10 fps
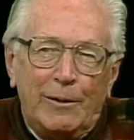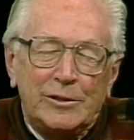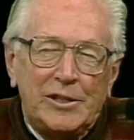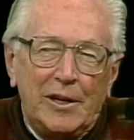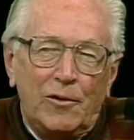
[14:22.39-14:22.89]
I
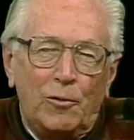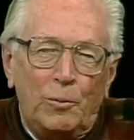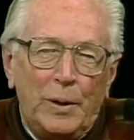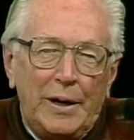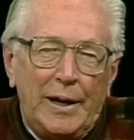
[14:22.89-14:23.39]
was sitting
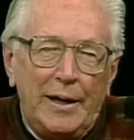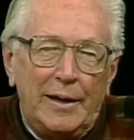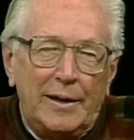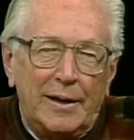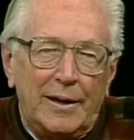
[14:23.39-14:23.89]
home one
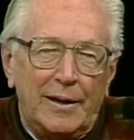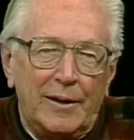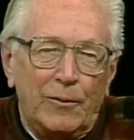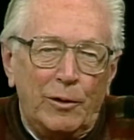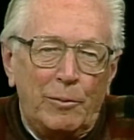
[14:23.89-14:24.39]
night
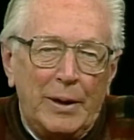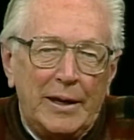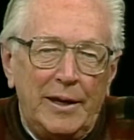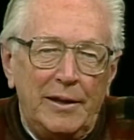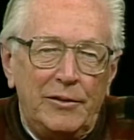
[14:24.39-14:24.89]
with
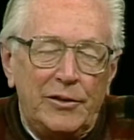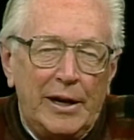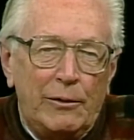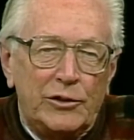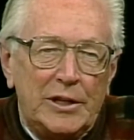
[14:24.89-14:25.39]
my kids,
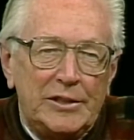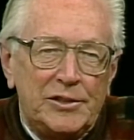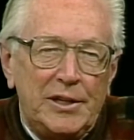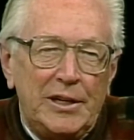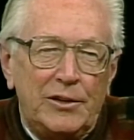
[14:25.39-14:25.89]
and I was
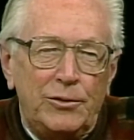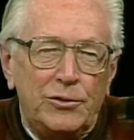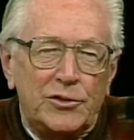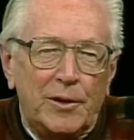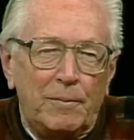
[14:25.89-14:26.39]
listening
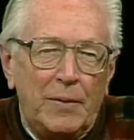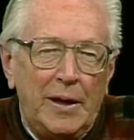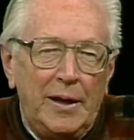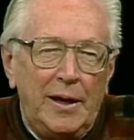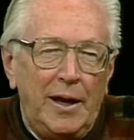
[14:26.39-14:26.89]
to
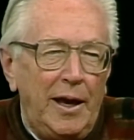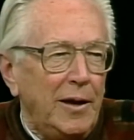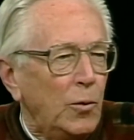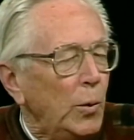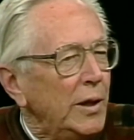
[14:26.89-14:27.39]
some
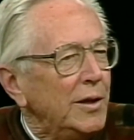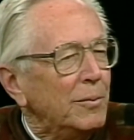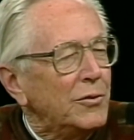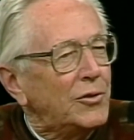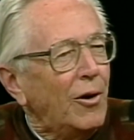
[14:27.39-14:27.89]
Hank
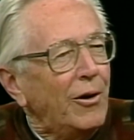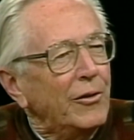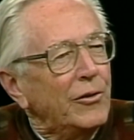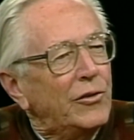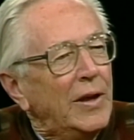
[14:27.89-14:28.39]
Williams
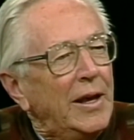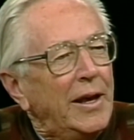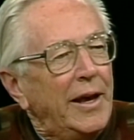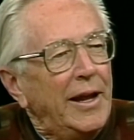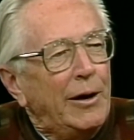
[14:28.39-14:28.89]
songs.
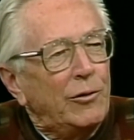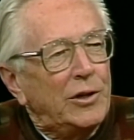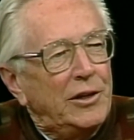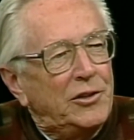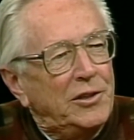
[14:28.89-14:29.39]
And I
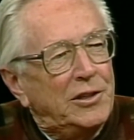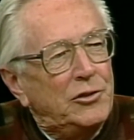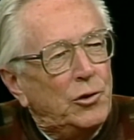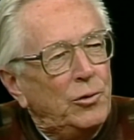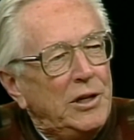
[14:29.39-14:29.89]
was listening
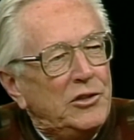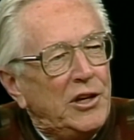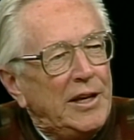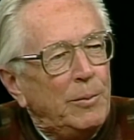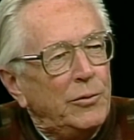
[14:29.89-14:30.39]
to Joni
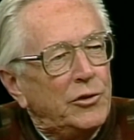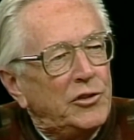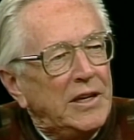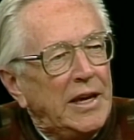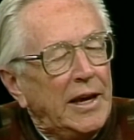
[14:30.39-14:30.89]
James
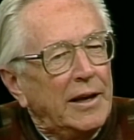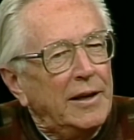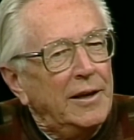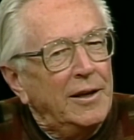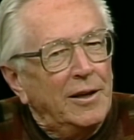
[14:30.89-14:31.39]
singing,